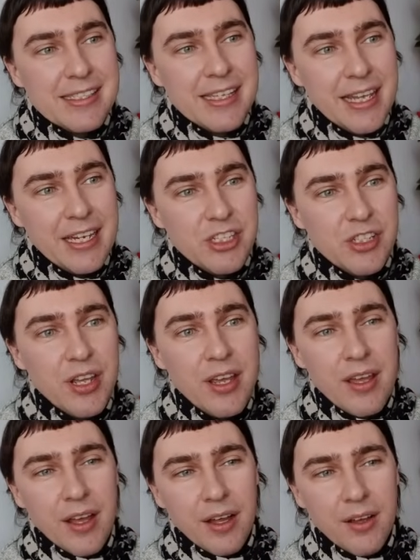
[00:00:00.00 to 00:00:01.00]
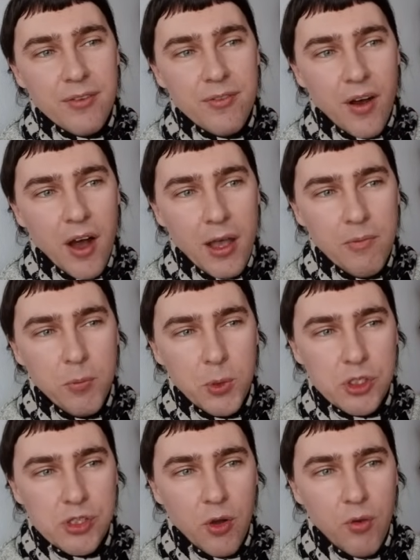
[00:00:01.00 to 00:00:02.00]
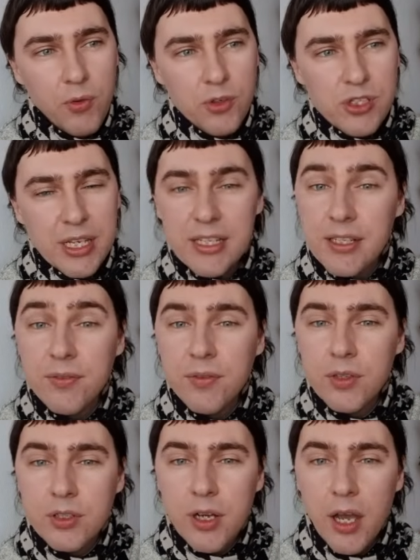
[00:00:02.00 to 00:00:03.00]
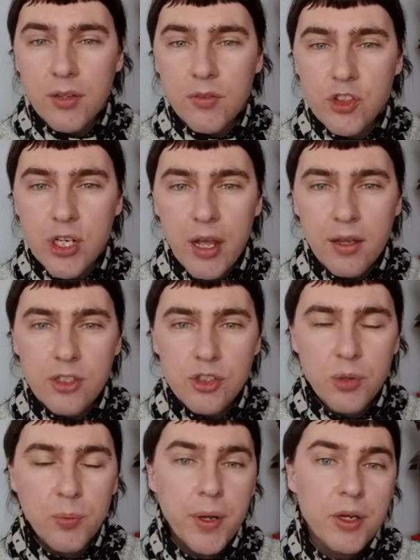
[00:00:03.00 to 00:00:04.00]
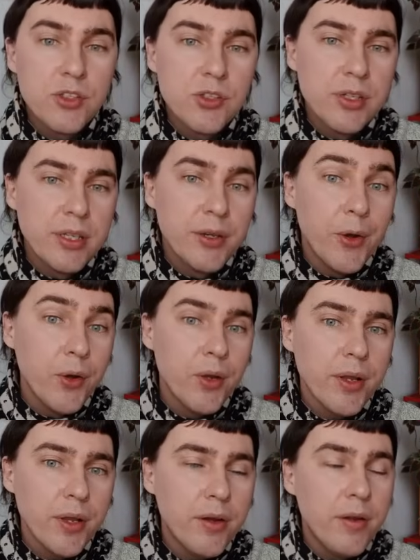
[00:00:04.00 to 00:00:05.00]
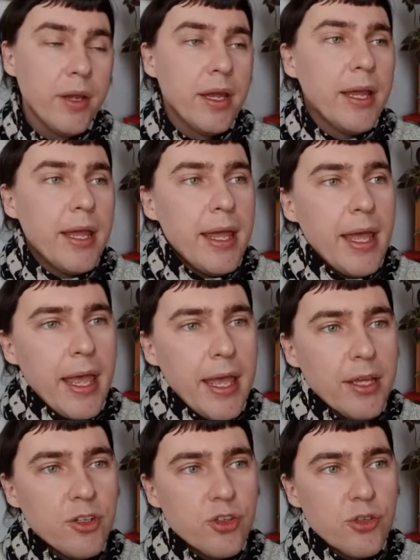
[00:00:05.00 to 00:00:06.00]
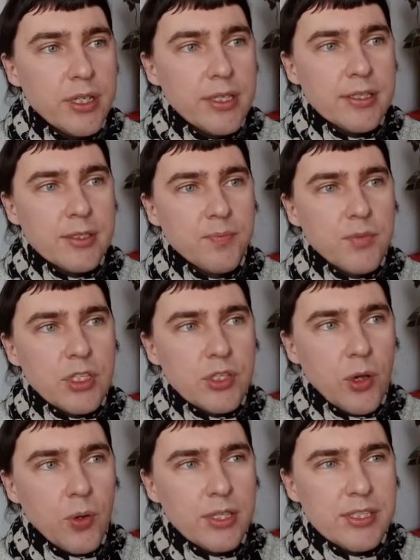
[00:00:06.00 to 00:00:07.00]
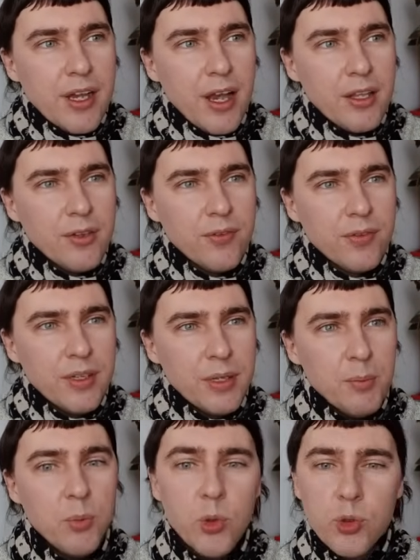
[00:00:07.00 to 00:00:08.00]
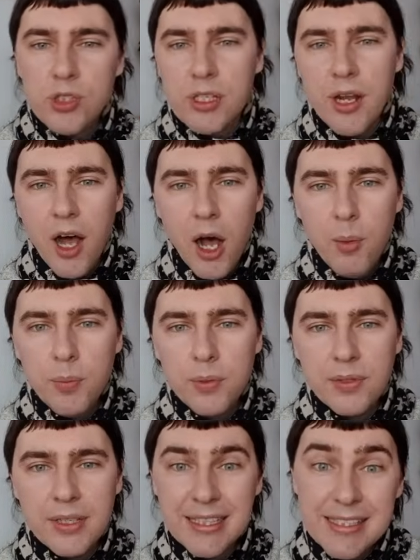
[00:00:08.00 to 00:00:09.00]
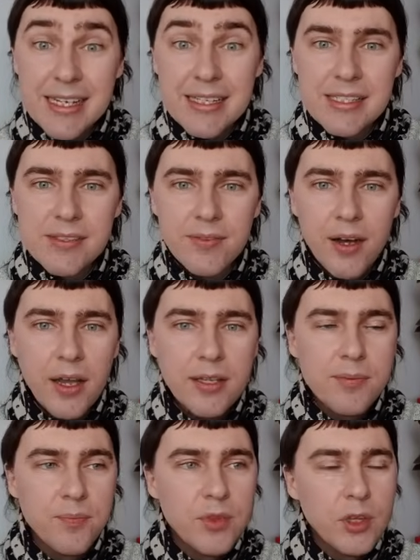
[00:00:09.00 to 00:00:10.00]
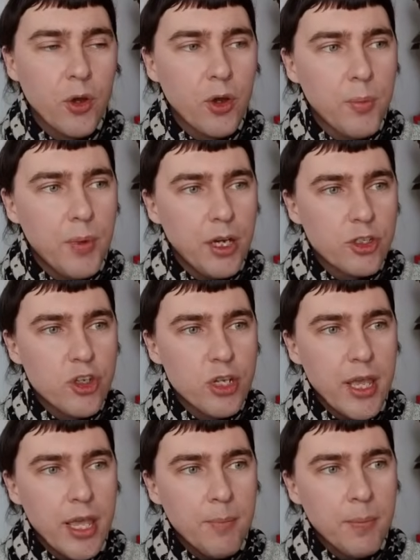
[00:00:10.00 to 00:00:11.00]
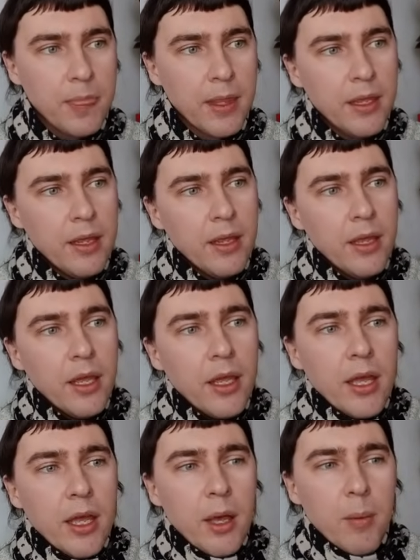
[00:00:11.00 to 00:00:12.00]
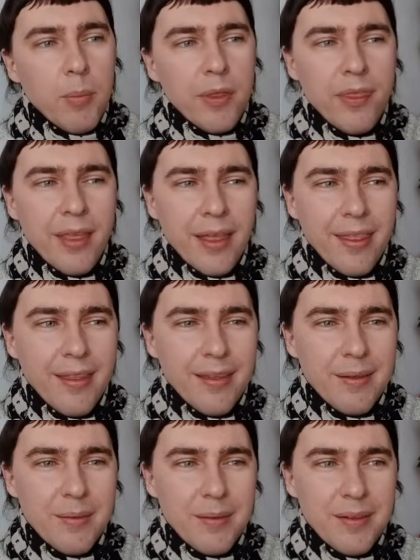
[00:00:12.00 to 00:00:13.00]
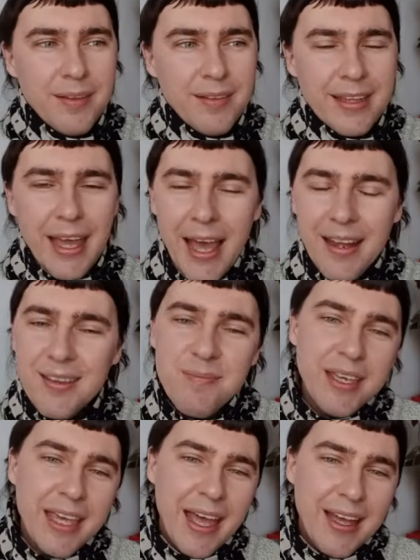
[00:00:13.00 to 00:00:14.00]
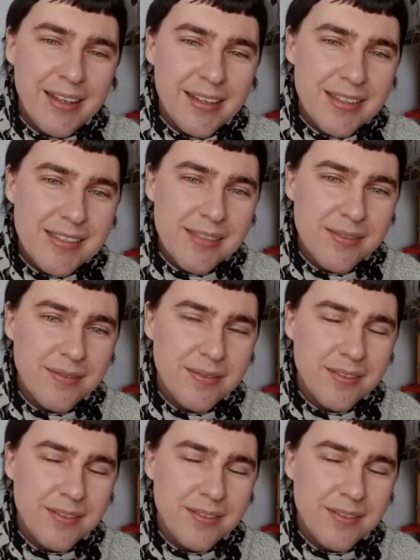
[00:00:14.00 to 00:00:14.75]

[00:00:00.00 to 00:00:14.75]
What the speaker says: stage 5, which offers a different kind of challenge compared to the earlier entries. So it's kind of boosted up, intensified Dodonpachi game. But then the added mechanics